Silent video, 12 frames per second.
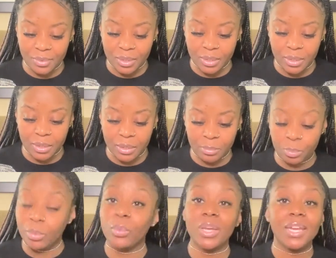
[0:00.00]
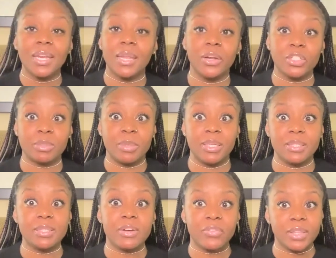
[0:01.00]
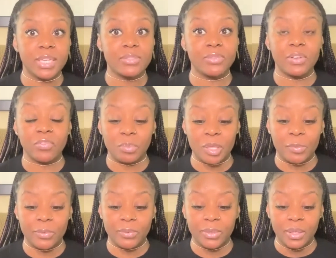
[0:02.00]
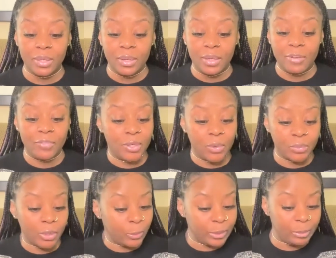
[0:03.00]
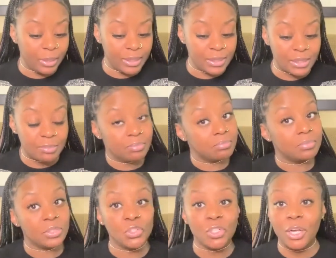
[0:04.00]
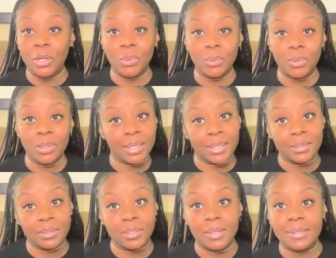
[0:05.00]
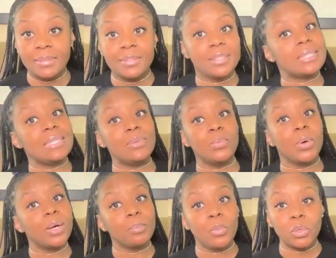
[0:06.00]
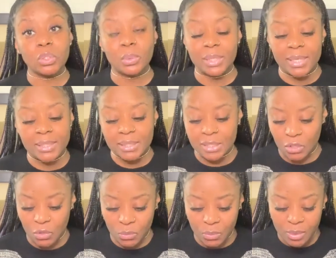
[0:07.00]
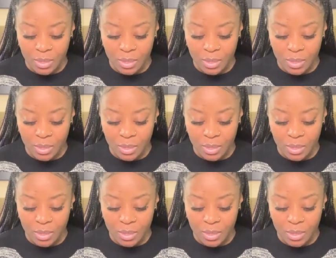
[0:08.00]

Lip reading: But ringing in the ears means different things for different people. If you don't know what it means, you can Google it and see what most relates to you.